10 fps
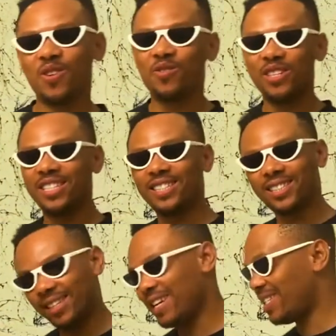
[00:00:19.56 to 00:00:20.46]
of
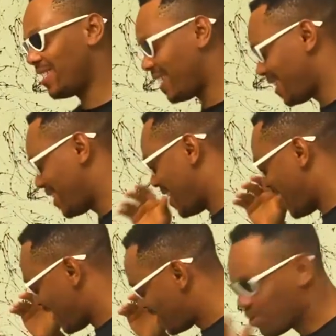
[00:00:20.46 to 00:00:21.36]
interesting
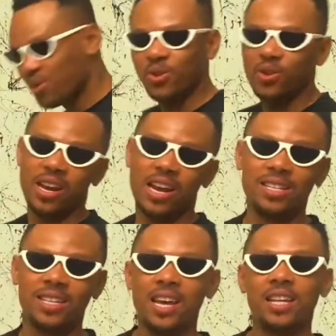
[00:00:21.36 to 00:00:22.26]

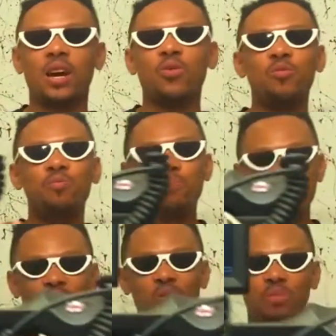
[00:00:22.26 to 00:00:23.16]
tutorials that will make you